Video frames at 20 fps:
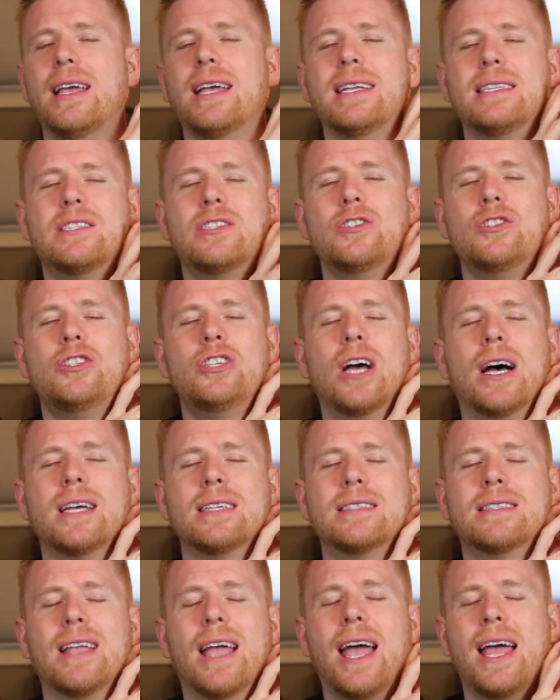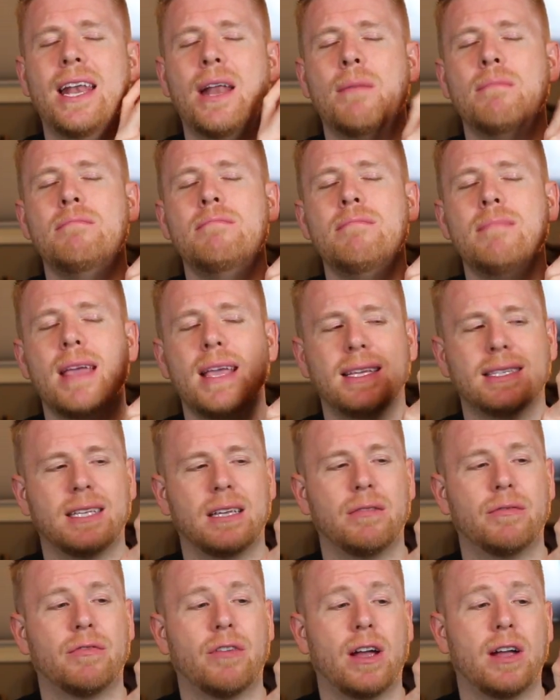It's just an
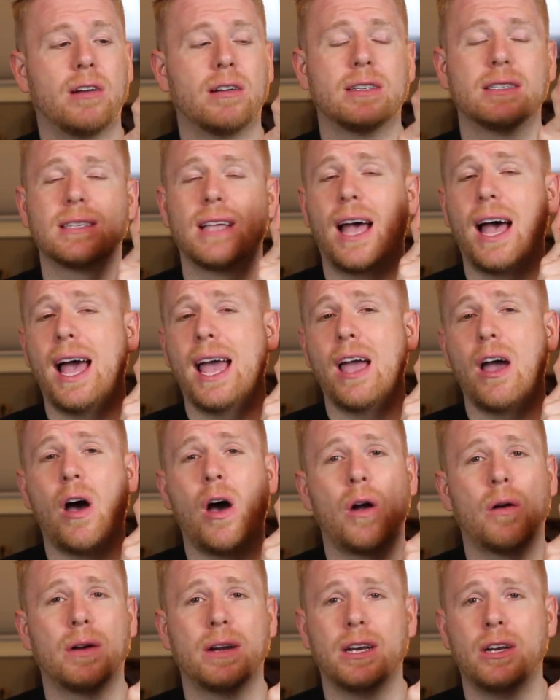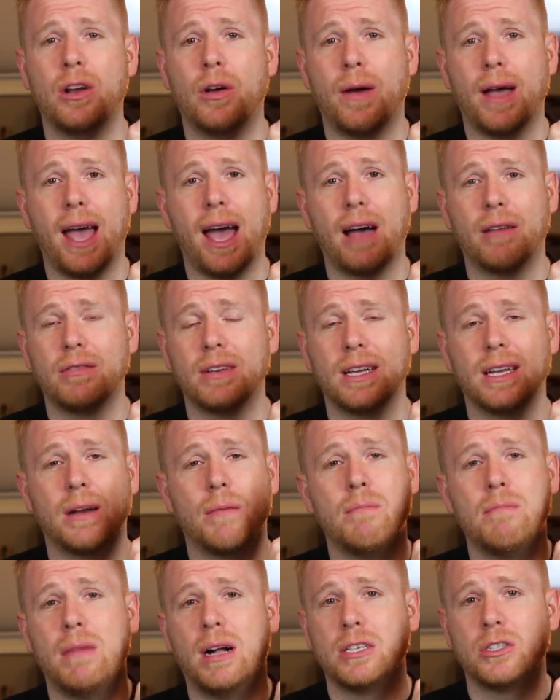amazing fragrance. I already know I have to get
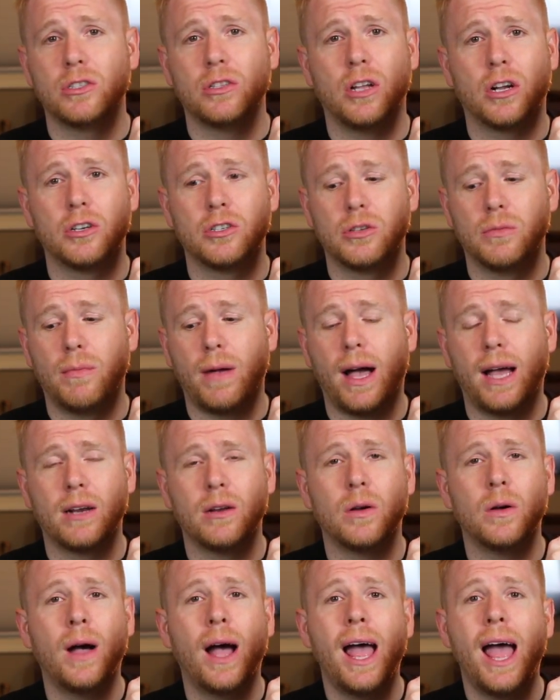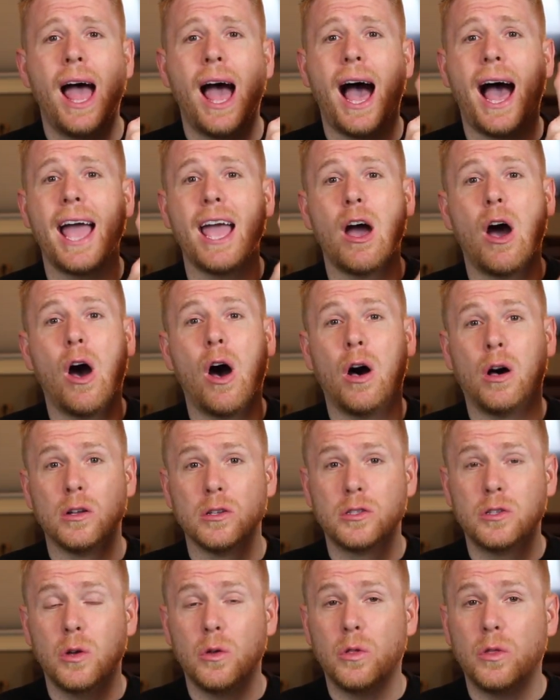a much larger bottle. I
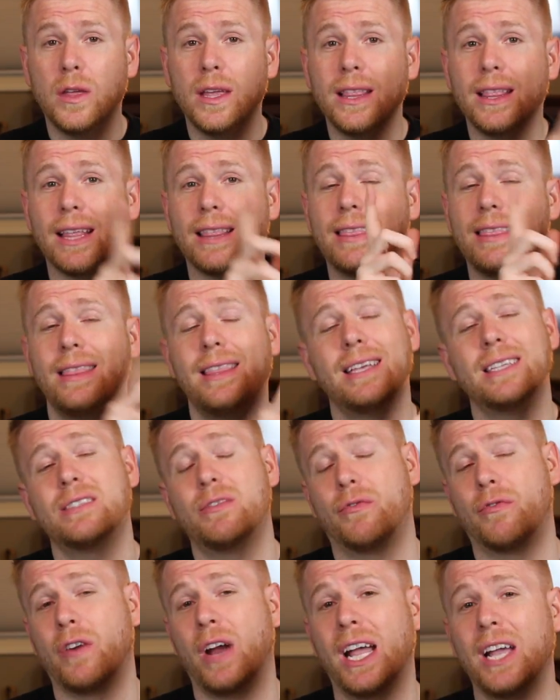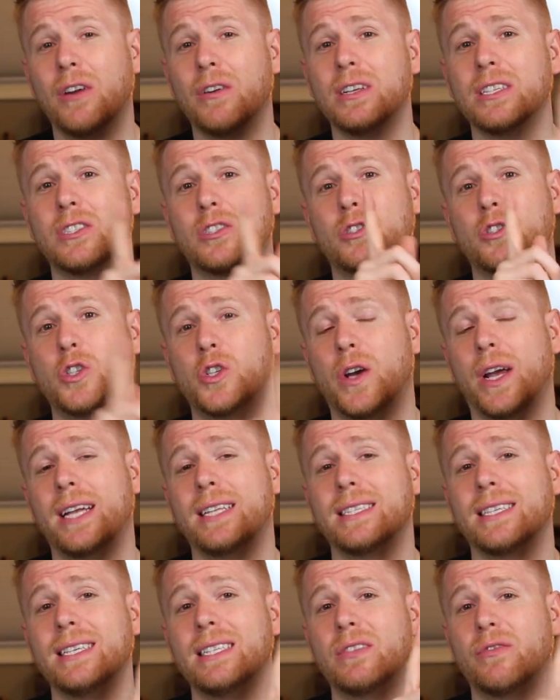also think that this fragrance
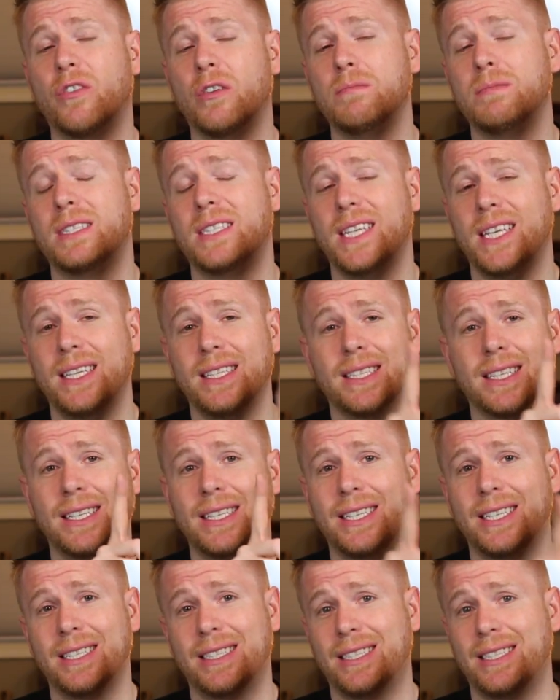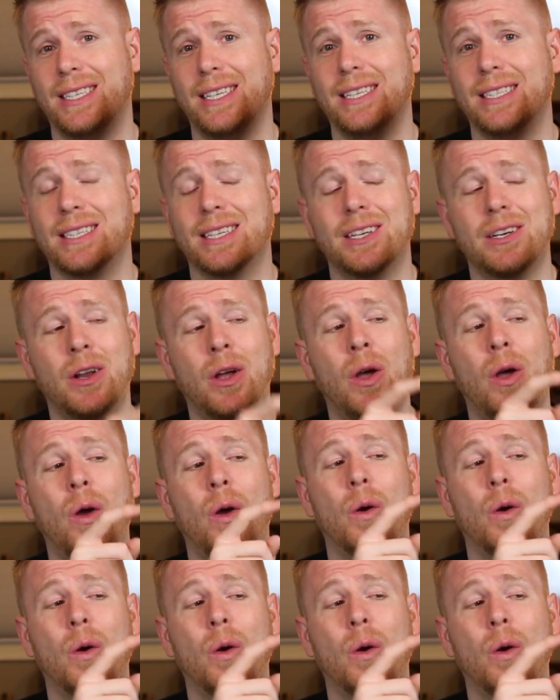translates from season to season